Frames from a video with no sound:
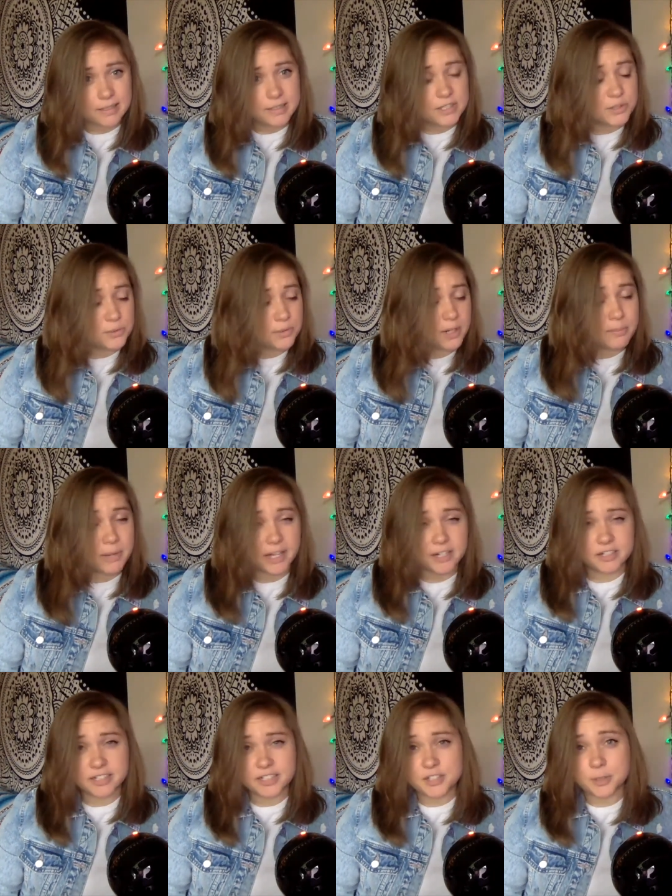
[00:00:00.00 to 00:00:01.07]
Do our modern
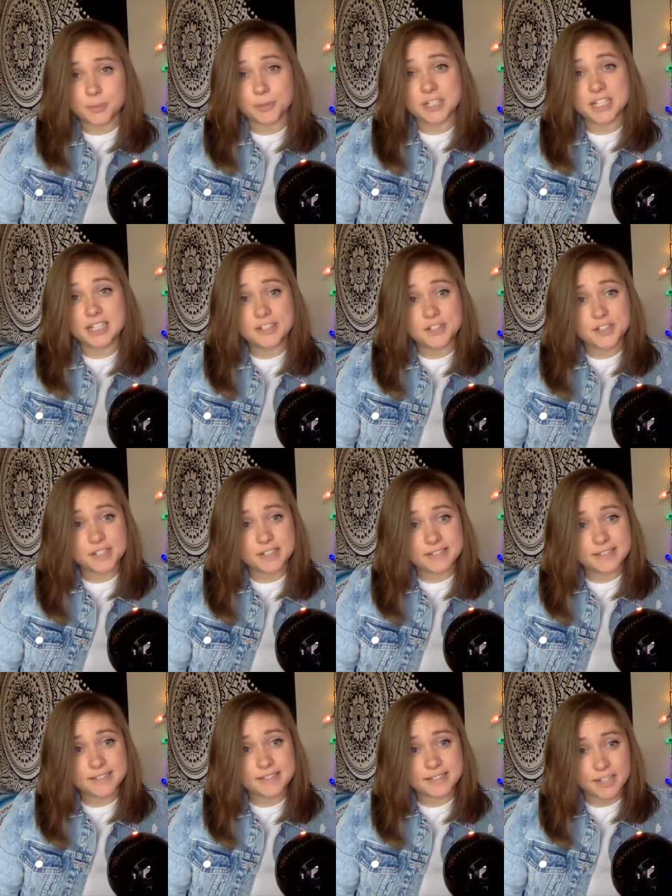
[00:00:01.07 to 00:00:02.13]

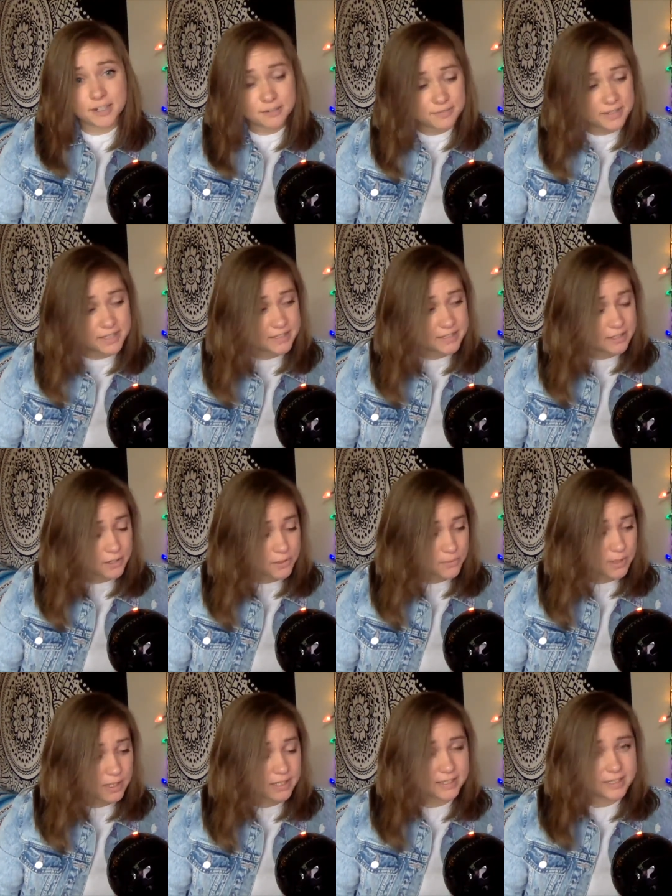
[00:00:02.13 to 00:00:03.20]
interpretations of his
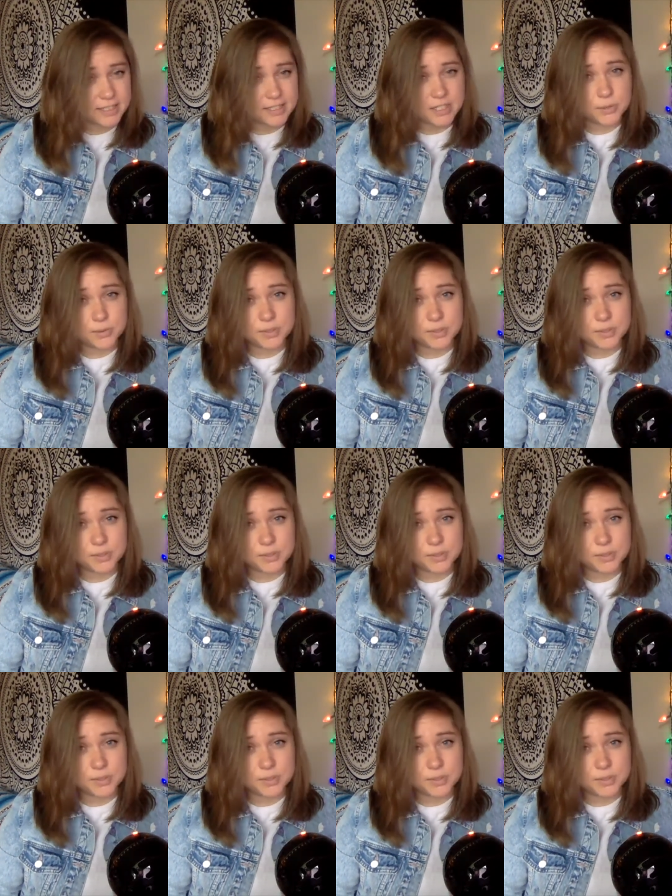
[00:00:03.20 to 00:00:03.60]
artwork do a